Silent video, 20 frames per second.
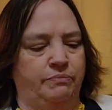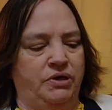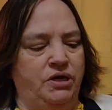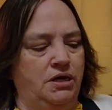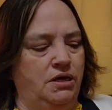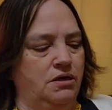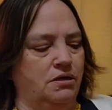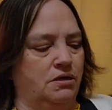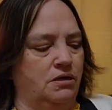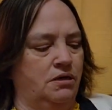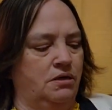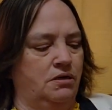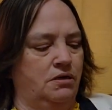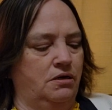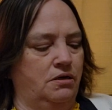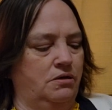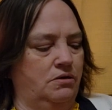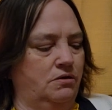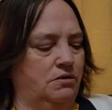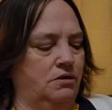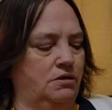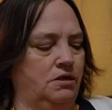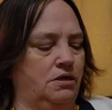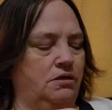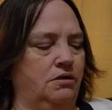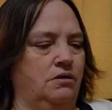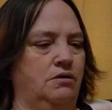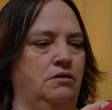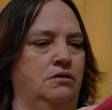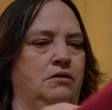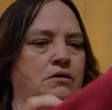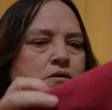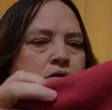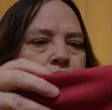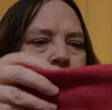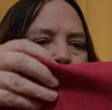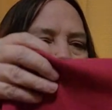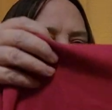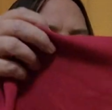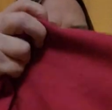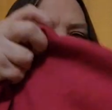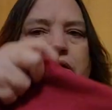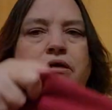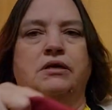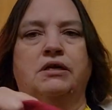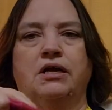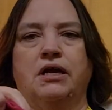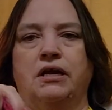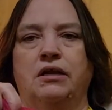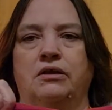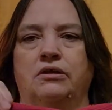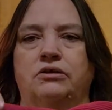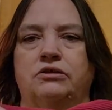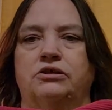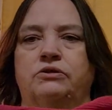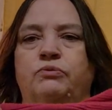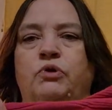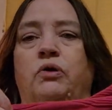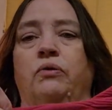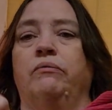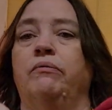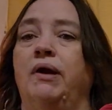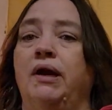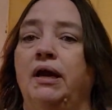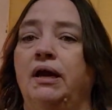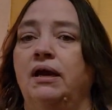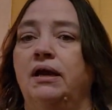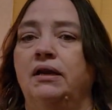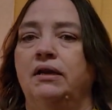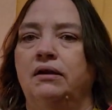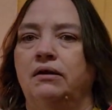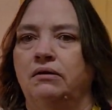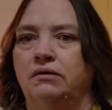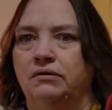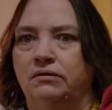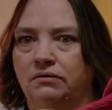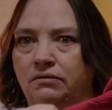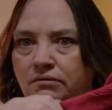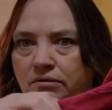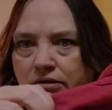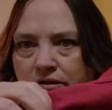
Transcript: pink, it looks like. It kind of looks more red um,